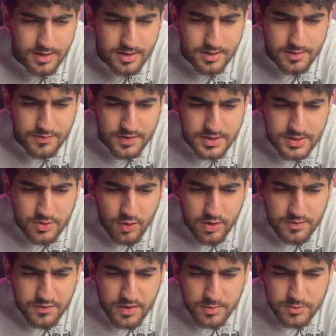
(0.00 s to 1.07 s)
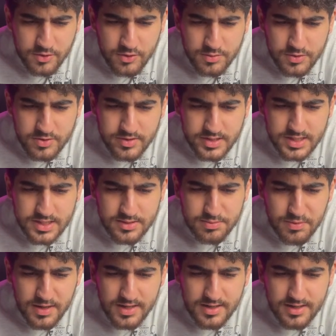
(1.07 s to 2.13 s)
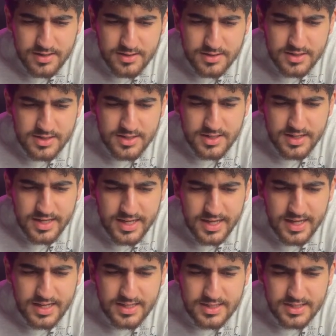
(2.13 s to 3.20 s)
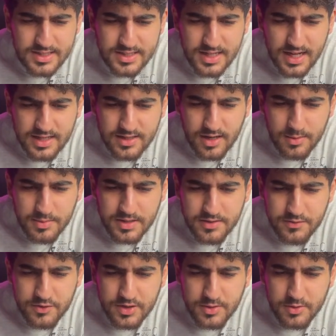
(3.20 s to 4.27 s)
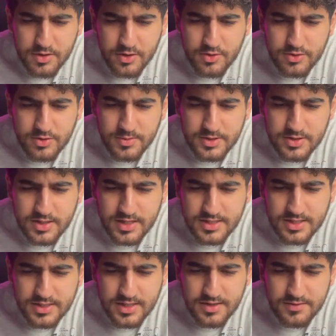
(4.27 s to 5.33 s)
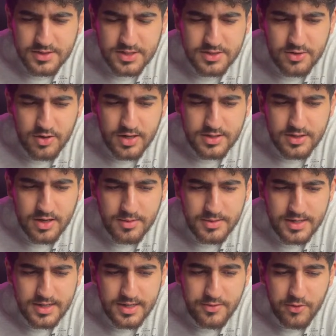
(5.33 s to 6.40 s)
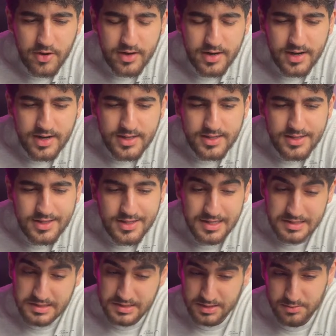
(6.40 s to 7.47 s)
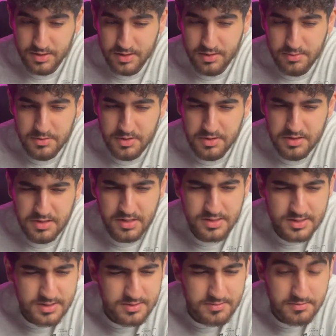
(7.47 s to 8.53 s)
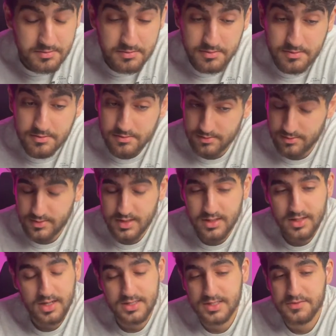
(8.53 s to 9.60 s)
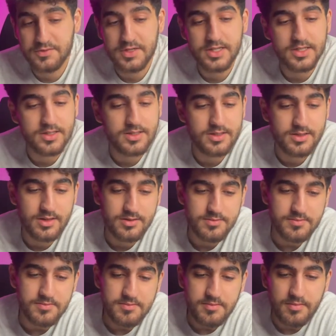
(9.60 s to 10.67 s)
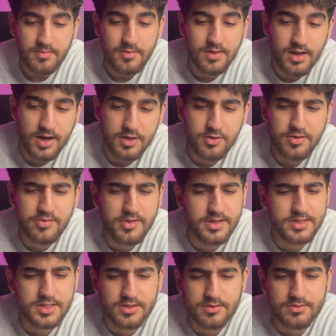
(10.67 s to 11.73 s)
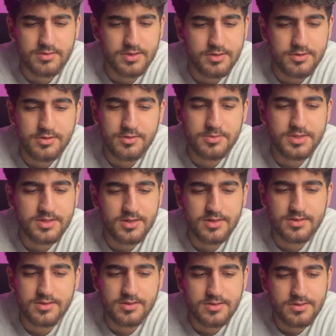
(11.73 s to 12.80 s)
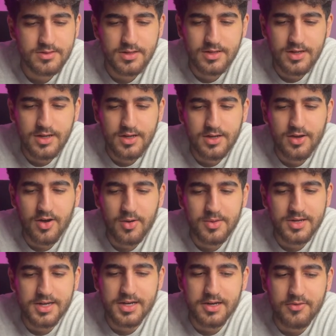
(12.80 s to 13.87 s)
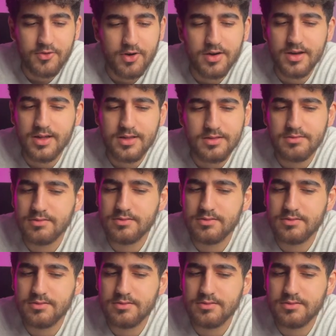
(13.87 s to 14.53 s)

The first going from noob to expert hints at Combinatorial or YouTube education channel, which is quite common in Iranian and Indian CP communities. That's weird. I don't think so. YouTube is not common in Iranian.